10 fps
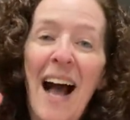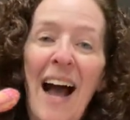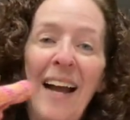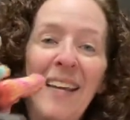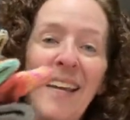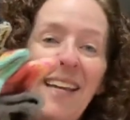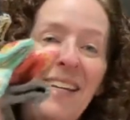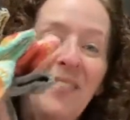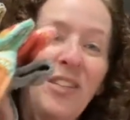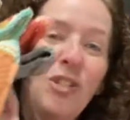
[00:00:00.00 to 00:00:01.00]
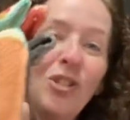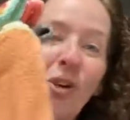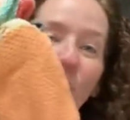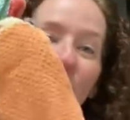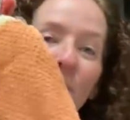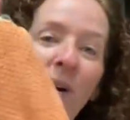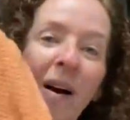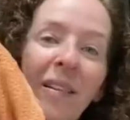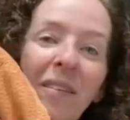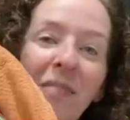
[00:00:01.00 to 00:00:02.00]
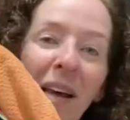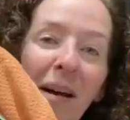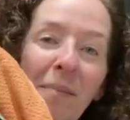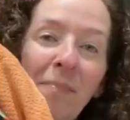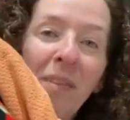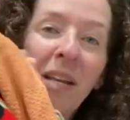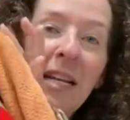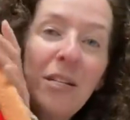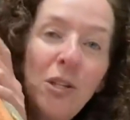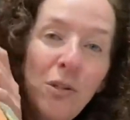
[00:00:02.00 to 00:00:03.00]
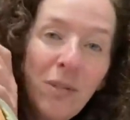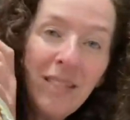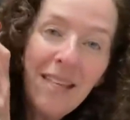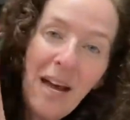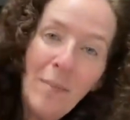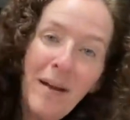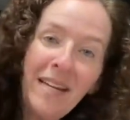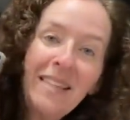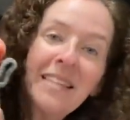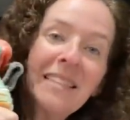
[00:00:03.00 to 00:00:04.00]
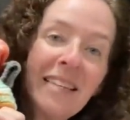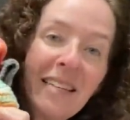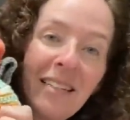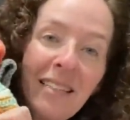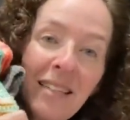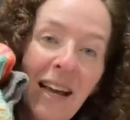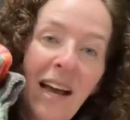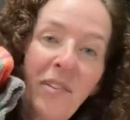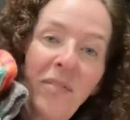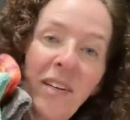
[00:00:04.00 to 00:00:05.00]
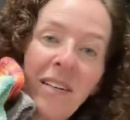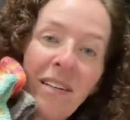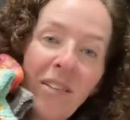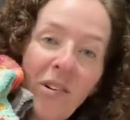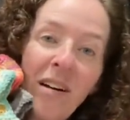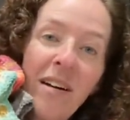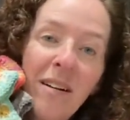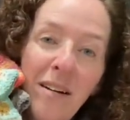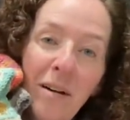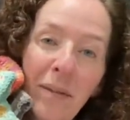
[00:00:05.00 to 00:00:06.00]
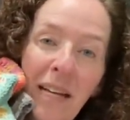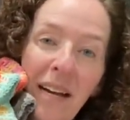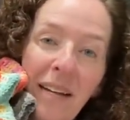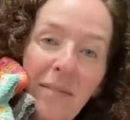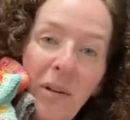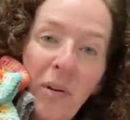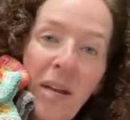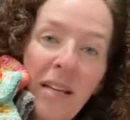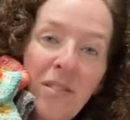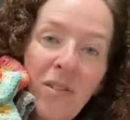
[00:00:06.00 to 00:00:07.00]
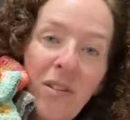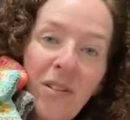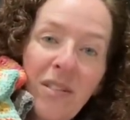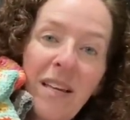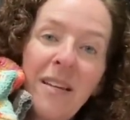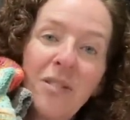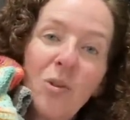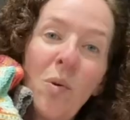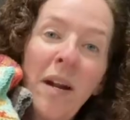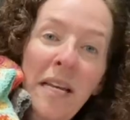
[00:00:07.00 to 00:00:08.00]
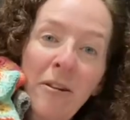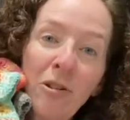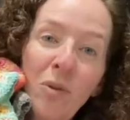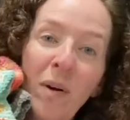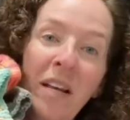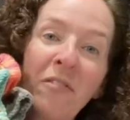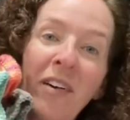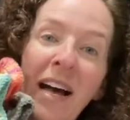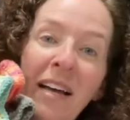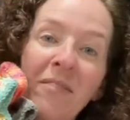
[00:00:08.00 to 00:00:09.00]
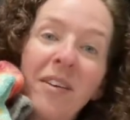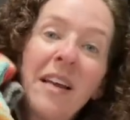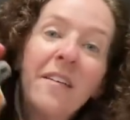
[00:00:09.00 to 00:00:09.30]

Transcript: I can't even show you all of them. Do you see how many this is? I feel another hug coming on. Okay, so there's like 20 or 25.